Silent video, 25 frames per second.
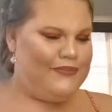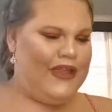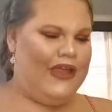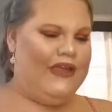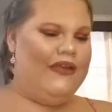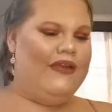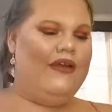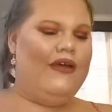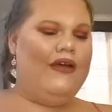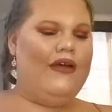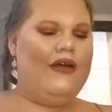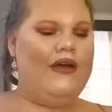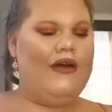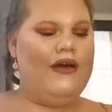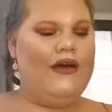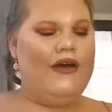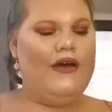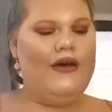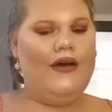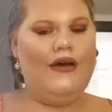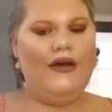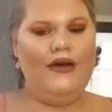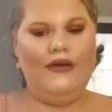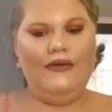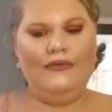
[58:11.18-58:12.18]
Make sure you
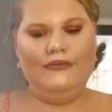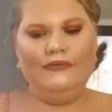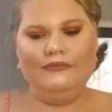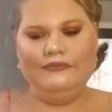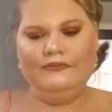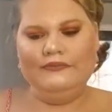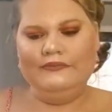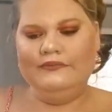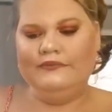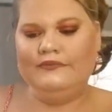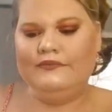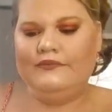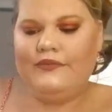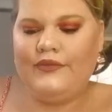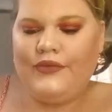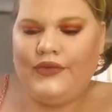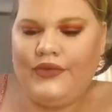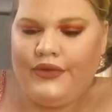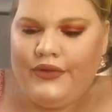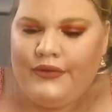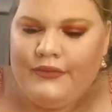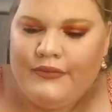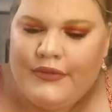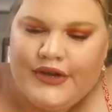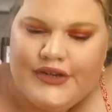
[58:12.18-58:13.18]
hit that bell button
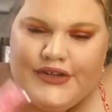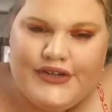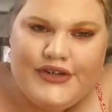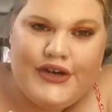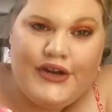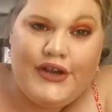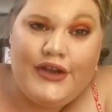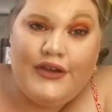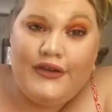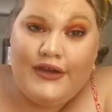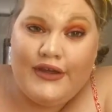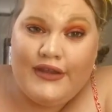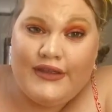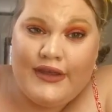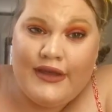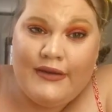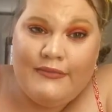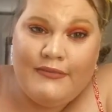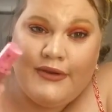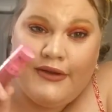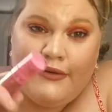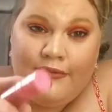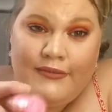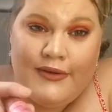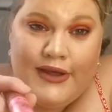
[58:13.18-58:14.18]
too, because
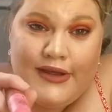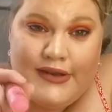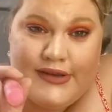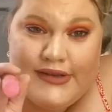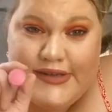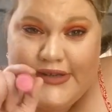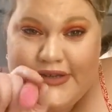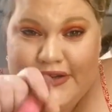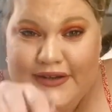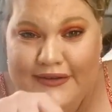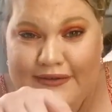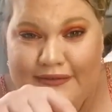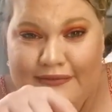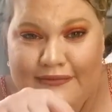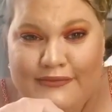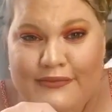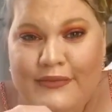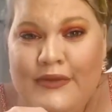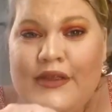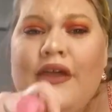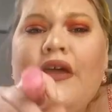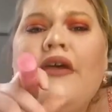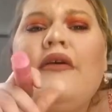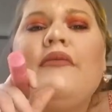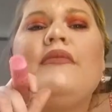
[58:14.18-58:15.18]
then it will give you
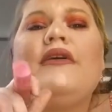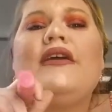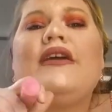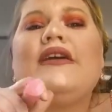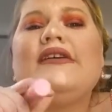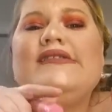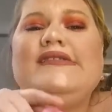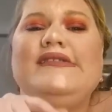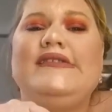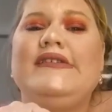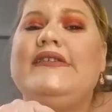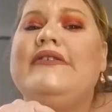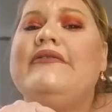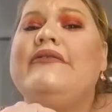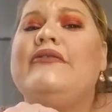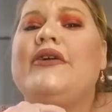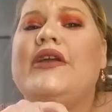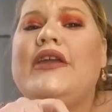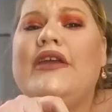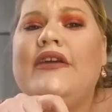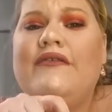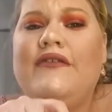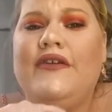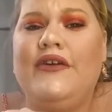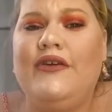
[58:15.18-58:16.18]
notifications every time I
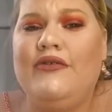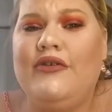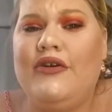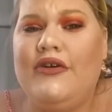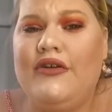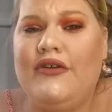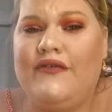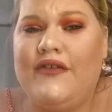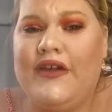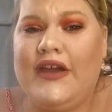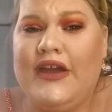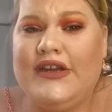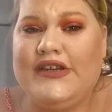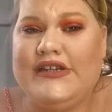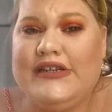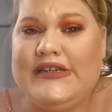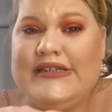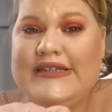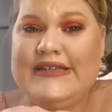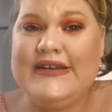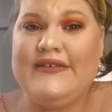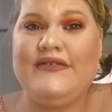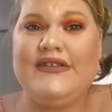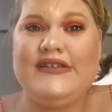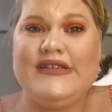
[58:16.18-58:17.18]
upload.
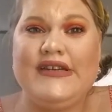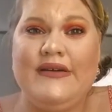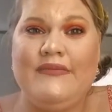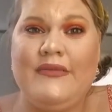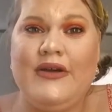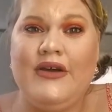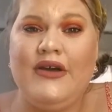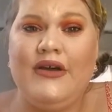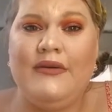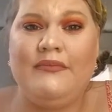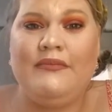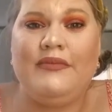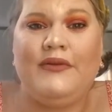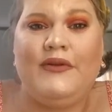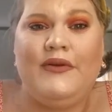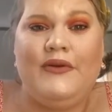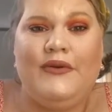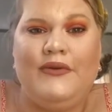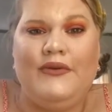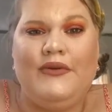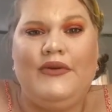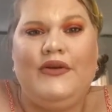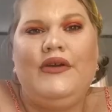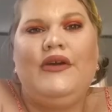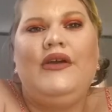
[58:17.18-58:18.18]
And like I said, I'm
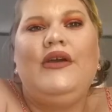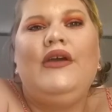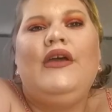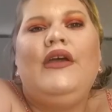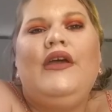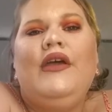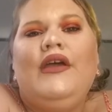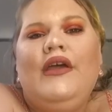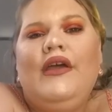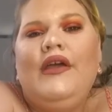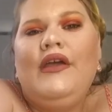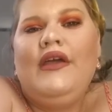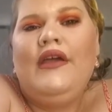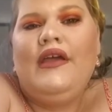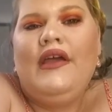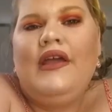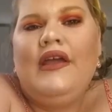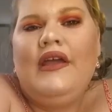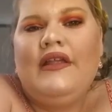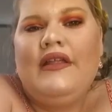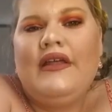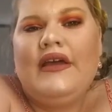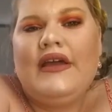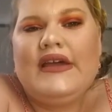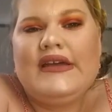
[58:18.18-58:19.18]
going to try to upload one
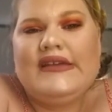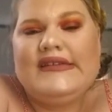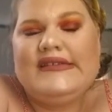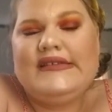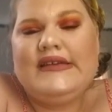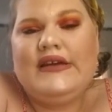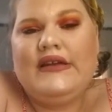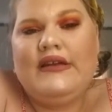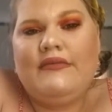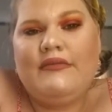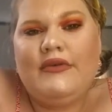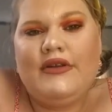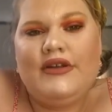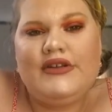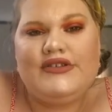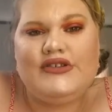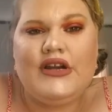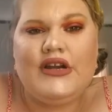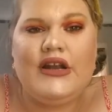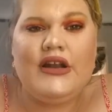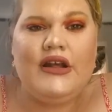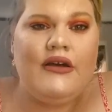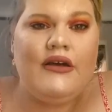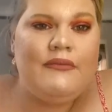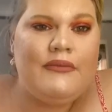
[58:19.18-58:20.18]
more time this
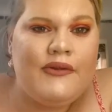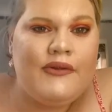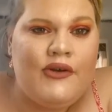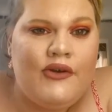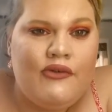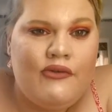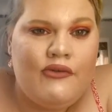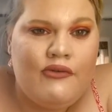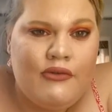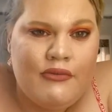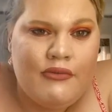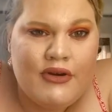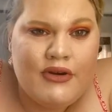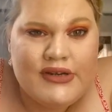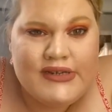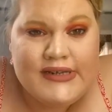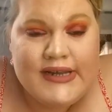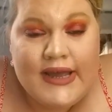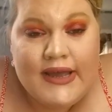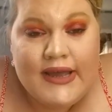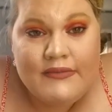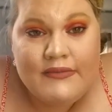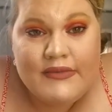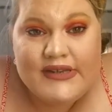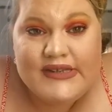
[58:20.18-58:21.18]
week, especially
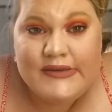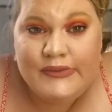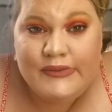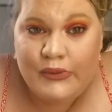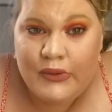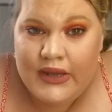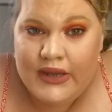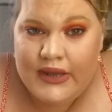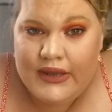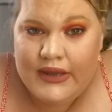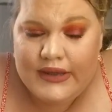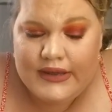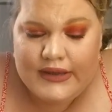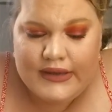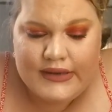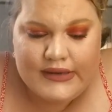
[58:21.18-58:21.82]
on Saturday,